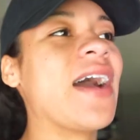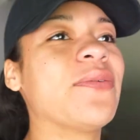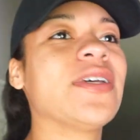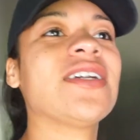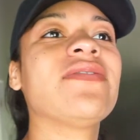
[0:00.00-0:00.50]
Yeah,
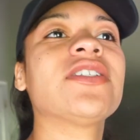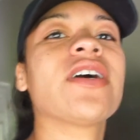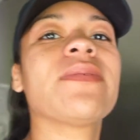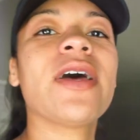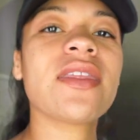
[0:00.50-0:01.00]
we can have a
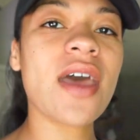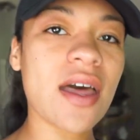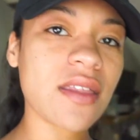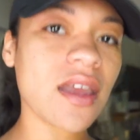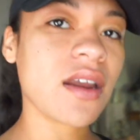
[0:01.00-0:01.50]
talk about
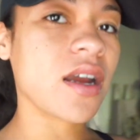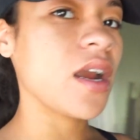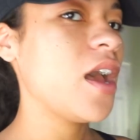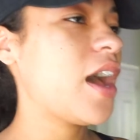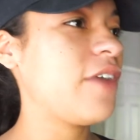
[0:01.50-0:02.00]
that later.
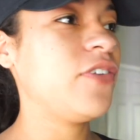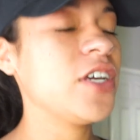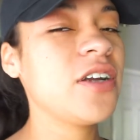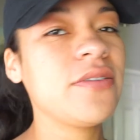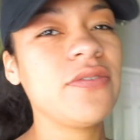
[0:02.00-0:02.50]
I
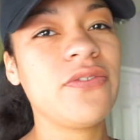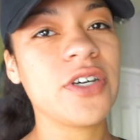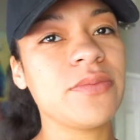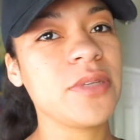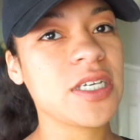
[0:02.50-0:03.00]
figured I would
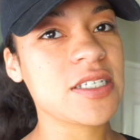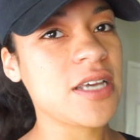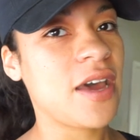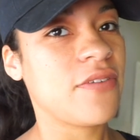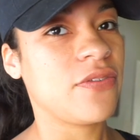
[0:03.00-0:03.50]
film because I
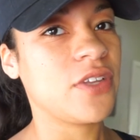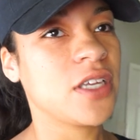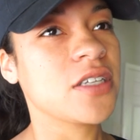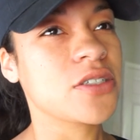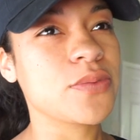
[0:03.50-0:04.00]
have a
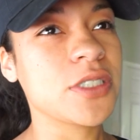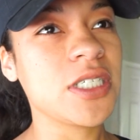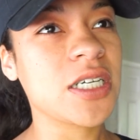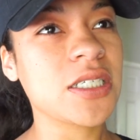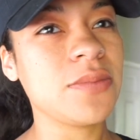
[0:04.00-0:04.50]
feeling there's really
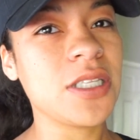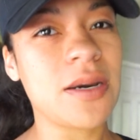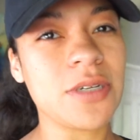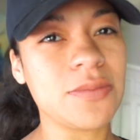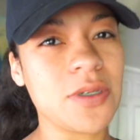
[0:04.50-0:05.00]
not going to be that
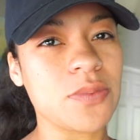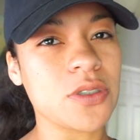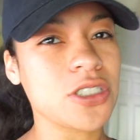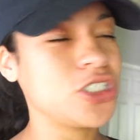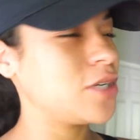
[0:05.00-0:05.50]
many people in
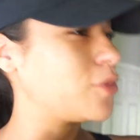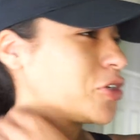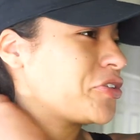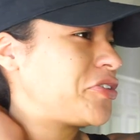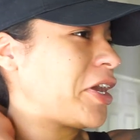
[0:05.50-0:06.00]
the gym,
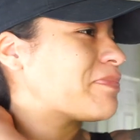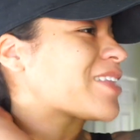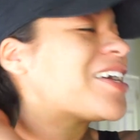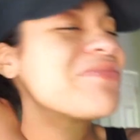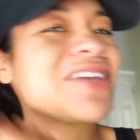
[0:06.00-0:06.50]
or like
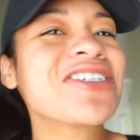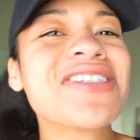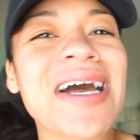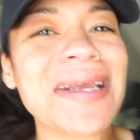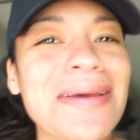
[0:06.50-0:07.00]
there's
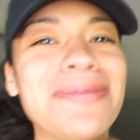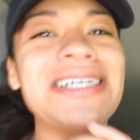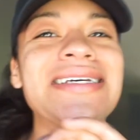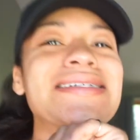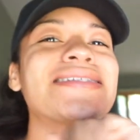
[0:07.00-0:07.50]
not going to
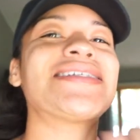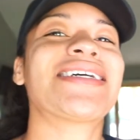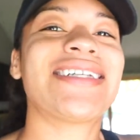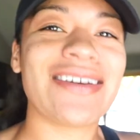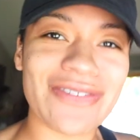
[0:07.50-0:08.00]
be
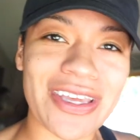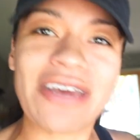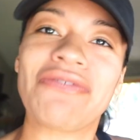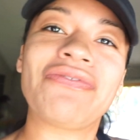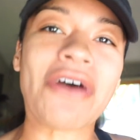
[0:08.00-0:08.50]

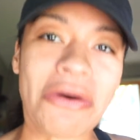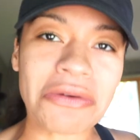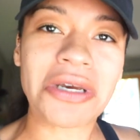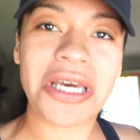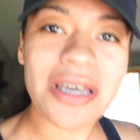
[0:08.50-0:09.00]
significant
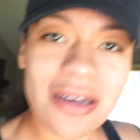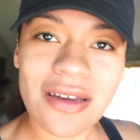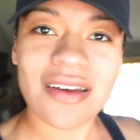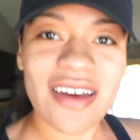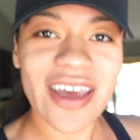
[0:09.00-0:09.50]
folk
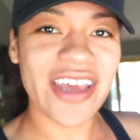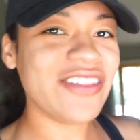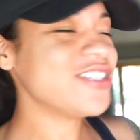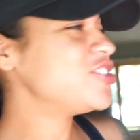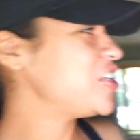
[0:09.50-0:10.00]
in
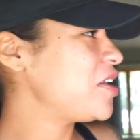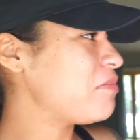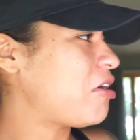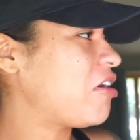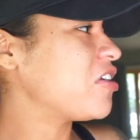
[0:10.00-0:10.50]
the
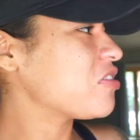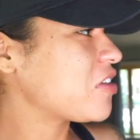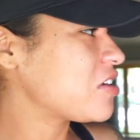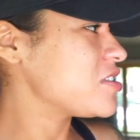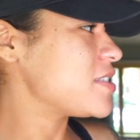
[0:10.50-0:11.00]
gym on a
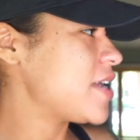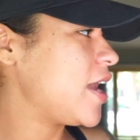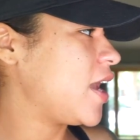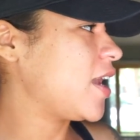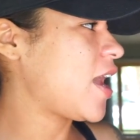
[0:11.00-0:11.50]

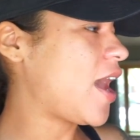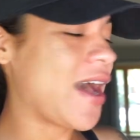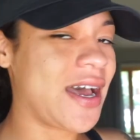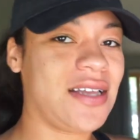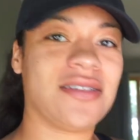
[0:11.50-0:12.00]
Thursday
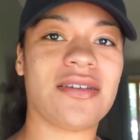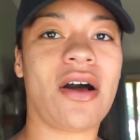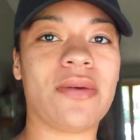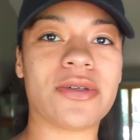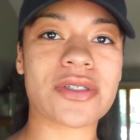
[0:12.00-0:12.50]
at
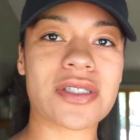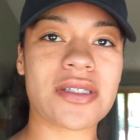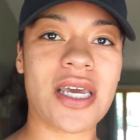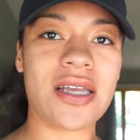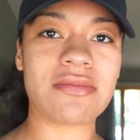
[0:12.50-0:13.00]
almost
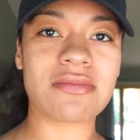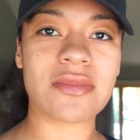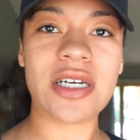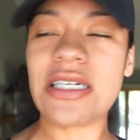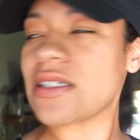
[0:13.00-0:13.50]
10.
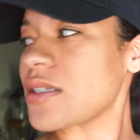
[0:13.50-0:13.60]
It is